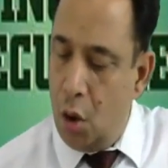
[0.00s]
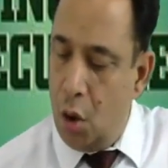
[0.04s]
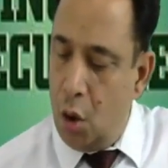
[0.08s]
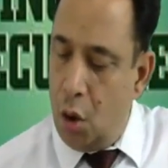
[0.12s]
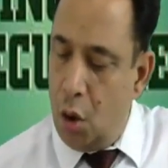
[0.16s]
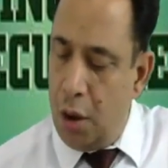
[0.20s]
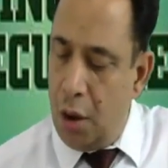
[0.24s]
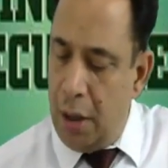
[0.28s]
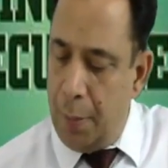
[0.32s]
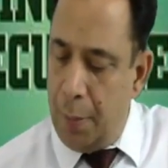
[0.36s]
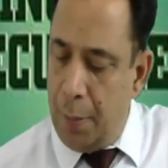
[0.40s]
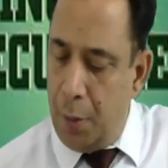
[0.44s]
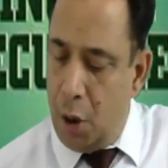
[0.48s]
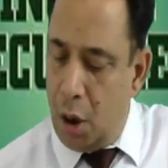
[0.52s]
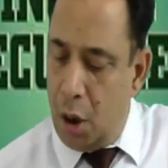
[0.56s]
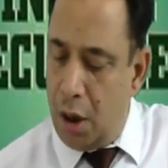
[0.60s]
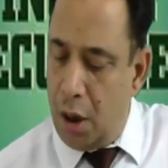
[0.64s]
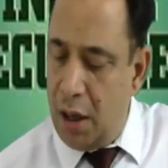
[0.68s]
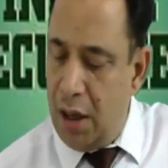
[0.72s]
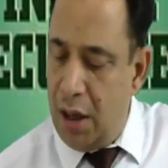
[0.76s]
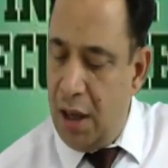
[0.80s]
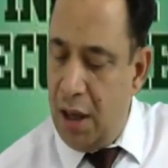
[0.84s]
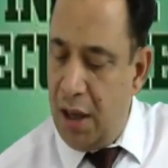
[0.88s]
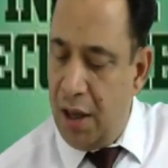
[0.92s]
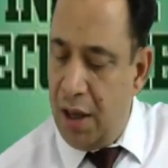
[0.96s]
on a
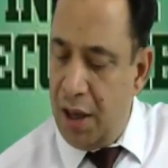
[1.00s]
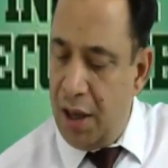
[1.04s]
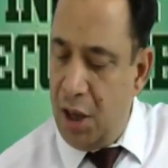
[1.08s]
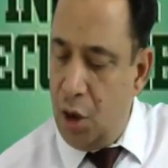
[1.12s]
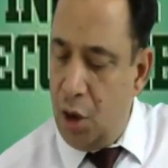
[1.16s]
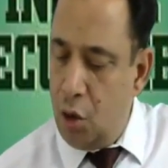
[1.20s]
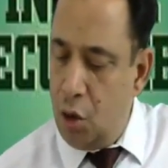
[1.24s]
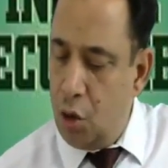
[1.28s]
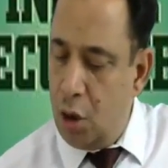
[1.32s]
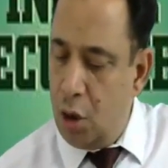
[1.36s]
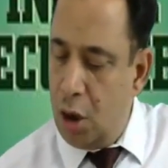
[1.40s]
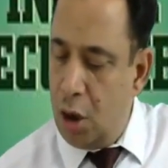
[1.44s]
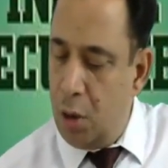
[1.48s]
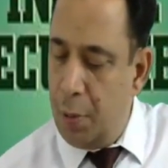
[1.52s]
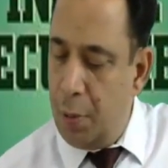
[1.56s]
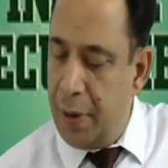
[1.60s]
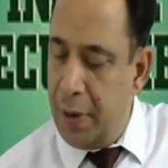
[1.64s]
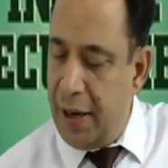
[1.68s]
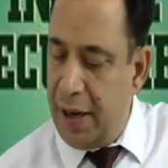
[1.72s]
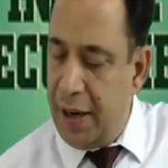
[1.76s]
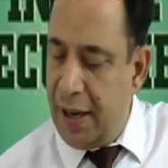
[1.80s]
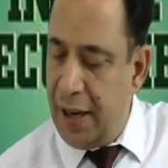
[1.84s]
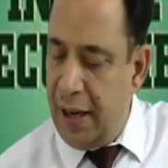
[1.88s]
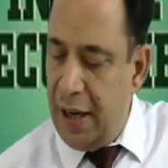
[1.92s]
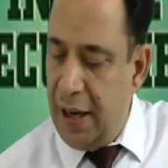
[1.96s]
bond issuer
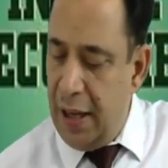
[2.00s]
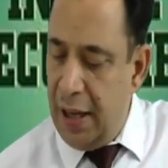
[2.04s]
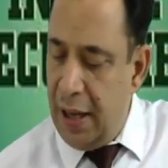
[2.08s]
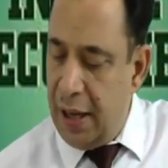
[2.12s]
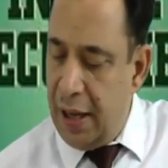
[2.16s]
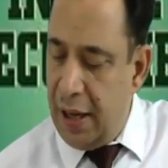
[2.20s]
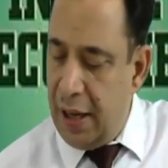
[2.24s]
operating